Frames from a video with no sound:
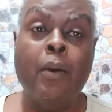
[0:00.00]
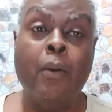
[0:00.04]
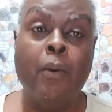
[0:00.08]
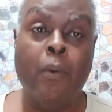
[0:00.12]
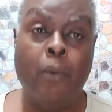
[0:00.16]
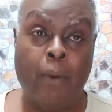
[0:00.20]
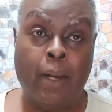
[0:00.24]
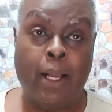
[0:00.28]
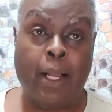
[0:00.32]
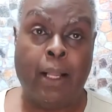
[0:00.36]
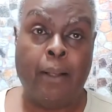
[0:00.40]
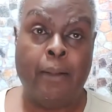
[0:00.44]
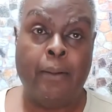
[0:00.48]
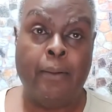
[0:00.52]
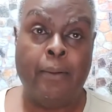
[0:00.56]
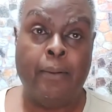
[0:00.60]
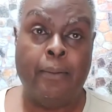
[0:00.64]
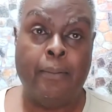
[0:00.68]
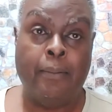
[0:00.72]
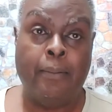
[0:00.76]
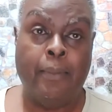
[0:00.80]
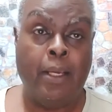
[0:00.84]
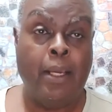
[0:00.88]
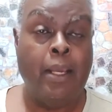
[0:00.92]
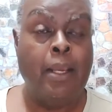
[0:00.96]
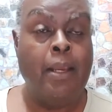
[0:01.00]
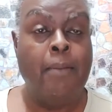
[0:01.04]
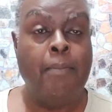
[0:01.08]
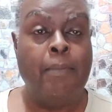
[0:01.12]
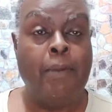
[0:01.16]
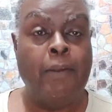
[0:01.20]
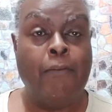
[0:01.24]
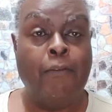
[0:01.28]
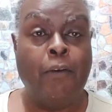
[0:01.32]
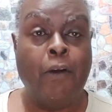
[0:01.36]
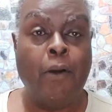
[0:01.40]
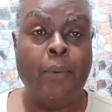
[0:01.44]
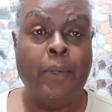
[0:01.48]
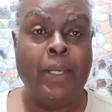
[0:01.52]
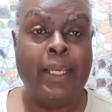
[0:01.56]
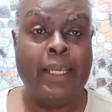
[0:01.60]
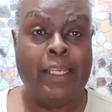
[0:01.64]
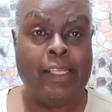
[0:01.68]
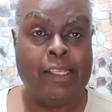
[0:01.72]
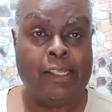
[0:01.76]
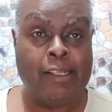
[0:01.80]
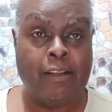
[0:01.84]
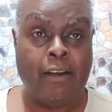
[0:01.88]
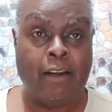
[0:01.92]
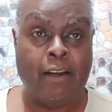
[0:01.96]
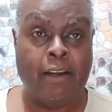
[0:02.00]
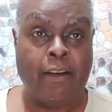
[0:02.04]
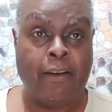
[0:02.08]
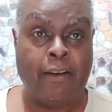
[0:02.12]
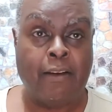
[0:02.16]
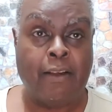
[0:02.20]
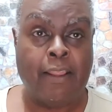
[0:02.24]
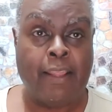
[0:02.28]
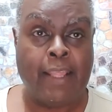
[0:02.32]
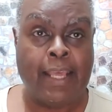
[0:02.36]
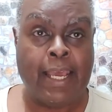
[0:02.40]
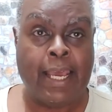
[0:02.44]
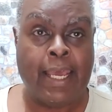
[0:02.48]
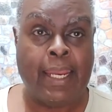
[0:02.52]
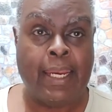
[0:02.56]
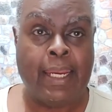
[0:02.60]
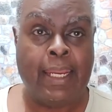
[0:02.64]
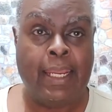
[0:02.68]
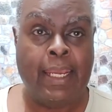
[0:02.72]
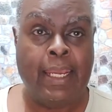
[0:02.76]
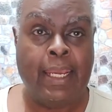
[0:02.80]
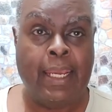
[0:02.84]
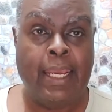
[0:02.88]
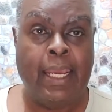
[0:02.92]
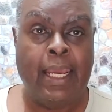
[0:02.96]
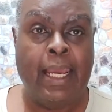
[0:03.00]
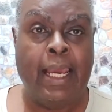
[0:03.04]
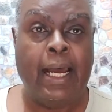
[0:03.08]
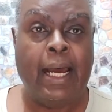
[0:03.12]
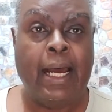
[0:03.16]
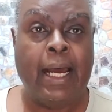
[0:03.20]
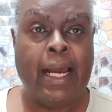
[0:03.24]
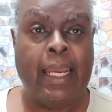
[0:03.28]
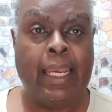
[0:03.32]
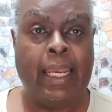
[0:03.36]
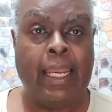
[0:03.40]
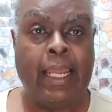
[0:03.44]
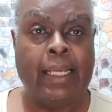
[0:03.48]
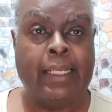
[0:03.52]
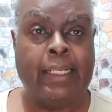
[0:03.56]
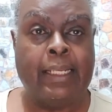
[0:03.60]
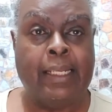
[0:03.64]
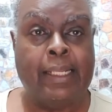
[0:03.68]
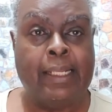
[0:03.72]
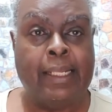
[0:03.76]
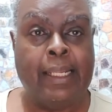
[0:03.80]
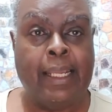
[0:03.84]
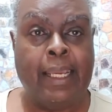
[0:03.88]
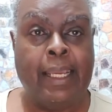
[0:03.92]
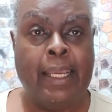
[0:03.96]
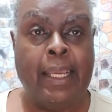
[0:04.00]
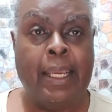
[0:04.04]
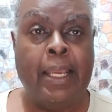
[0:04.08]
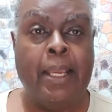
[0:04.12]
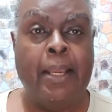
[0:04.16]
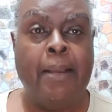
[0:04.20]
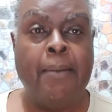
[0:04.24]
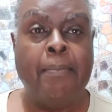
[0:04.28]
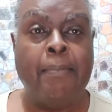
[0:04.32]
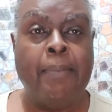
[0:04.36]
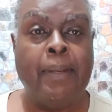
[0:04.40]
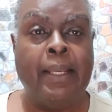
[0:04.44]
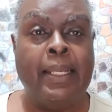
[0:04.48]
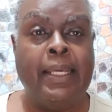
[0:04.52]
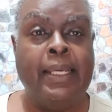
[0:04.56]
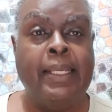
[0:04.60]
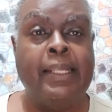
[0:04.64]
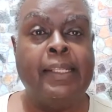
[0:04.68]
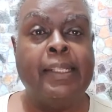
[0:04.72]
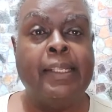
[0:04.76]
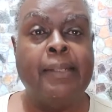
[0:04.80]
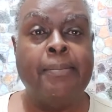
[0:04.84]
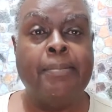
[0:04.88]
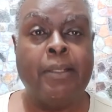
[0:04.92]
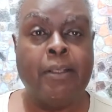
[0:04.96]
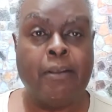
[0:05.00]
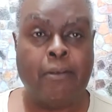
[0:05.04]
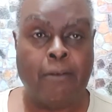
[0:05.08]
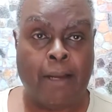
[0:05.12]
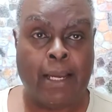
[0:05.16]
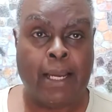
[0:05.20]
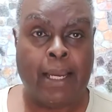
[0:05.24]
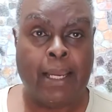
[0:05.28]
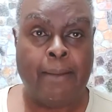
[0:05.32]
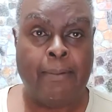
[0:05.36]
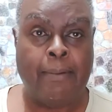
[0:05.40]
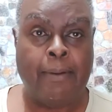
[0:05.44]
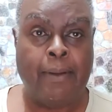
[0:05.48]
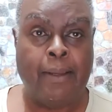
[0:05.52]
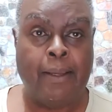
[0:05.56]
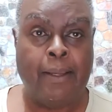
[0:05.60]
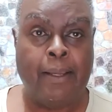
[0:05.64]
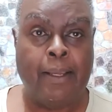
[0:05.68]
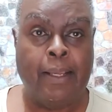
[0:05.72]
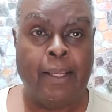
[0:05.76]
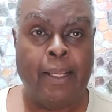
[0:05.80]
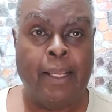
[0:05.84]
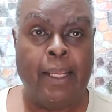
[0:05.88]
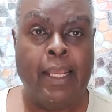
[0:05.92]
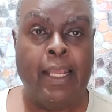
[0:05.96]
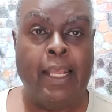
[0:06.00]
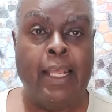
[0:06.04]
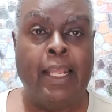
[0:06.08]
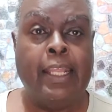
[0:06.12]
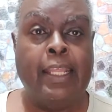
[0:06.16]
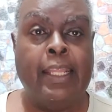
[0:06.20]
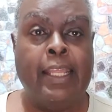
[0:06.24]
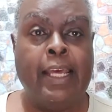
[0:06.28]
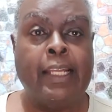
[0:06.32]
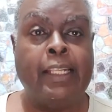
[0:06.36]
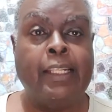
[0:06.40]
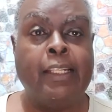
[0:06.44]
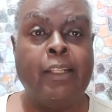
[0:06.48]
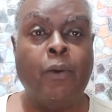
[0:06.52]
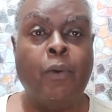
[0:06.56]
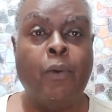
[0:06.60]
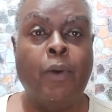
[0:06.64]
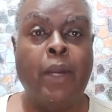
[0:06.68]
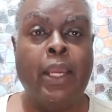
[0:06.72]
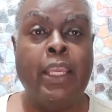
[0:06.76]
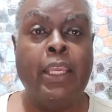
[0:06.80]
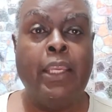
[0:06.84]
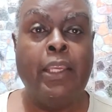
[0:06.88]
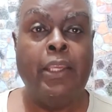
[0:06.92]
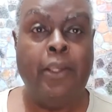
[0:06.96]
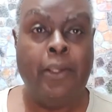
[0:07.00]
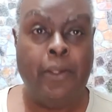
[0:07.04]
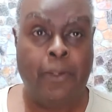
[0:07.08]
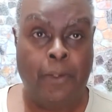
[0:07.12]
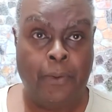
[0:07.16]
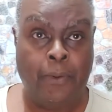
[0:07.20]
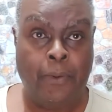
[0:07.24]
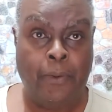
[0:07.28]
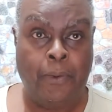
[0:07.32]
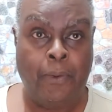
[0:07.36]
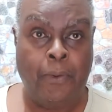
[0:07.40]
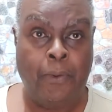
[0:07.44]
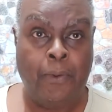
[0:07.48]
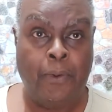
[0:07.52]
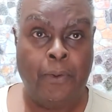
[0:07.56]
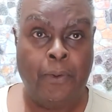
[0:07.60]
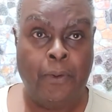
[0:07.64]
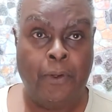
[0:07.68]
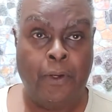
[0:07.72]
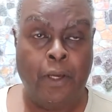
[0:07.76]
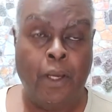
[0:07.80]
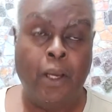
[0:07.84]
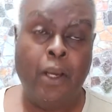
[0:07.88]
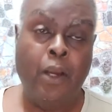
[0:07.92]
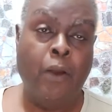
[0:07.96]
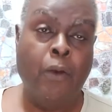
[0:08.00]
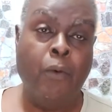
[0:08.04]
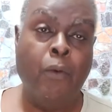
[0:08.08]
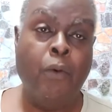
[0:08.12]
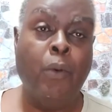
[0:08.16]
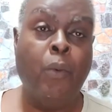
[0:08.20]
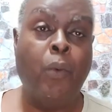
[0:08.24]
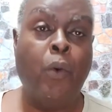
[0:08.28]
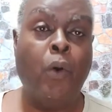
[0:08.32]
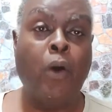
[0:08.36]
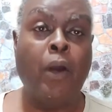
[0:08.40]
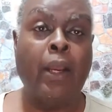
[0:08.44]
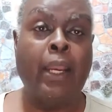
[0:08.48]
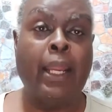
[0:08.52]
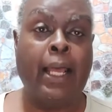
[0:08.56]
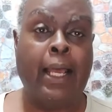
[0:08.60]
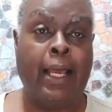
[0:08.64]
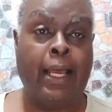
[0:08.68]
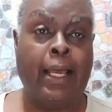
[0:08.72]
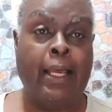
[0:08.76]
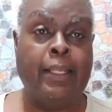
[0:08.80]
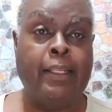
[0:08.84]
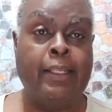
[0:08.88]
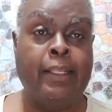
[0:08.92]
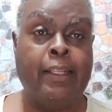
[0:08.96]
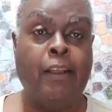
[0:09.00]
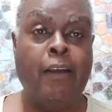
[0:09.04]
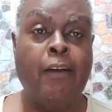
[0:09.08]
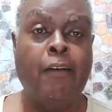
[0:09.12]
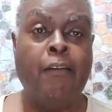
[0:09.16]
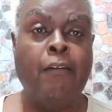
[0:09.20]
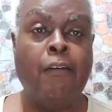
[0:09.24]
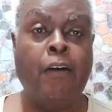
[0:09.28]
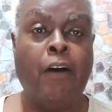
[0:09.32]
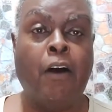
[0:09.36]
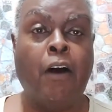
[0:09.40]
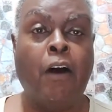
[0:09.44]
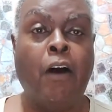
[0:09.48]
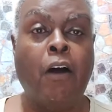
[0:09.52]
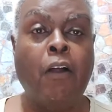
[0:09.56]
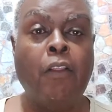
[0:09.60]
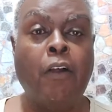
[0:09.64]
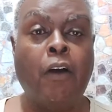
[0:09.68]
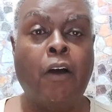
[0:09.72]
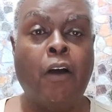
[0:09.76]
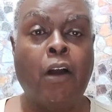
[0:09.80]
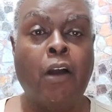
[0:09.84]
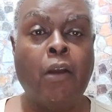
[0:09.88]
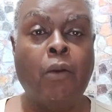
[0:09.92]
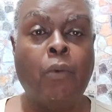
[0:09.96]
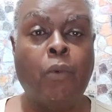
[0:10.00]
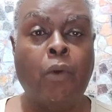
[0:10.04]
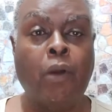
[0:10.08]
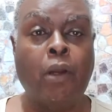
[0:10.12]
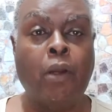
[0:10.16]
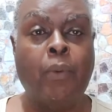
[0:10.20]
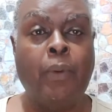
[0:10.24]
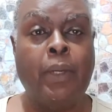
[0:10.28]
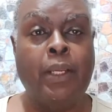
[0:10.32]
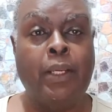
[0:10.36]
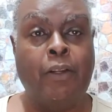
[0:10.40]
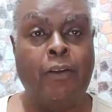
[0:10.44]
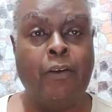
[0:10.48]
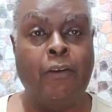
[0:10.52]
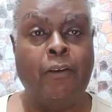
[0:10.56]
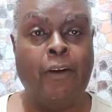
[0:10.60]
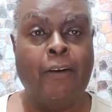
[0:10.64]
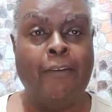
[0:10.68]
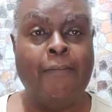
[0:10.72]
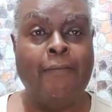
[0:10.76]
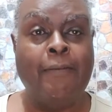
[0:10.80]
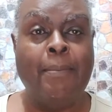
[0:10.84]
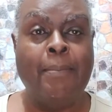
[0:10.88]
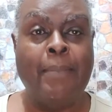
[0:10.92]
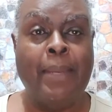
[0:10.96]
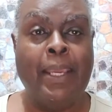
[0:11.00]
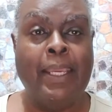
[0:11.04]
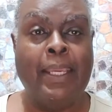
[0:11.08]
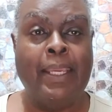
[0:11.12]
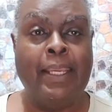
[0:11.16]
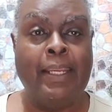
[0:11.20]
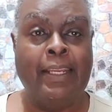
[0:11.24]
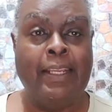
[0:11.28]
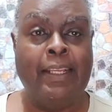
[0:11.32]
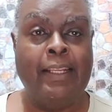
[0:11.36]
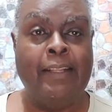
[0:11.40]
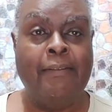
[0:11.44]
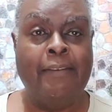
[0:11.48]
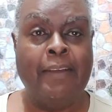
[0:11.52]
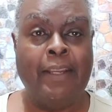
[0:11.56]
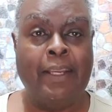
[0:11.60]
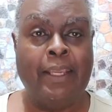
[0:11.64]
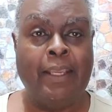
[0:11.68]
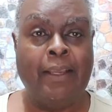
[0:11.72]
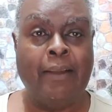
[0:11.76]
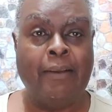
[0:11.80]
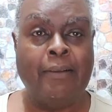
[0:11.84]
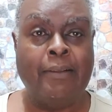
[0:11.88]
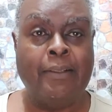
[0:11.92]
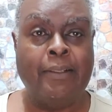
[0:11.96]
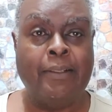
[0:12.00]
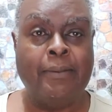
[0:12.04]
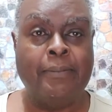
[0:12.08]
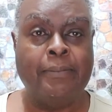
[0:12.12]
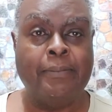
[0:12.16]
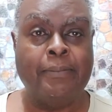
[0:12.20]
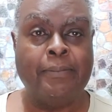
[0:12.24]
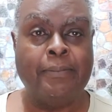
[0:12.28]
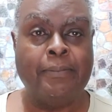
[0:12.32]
Well, before we get started on that, I'd like to say, please subscribe. That's the way you reward us for all the hard work we do of making these videos.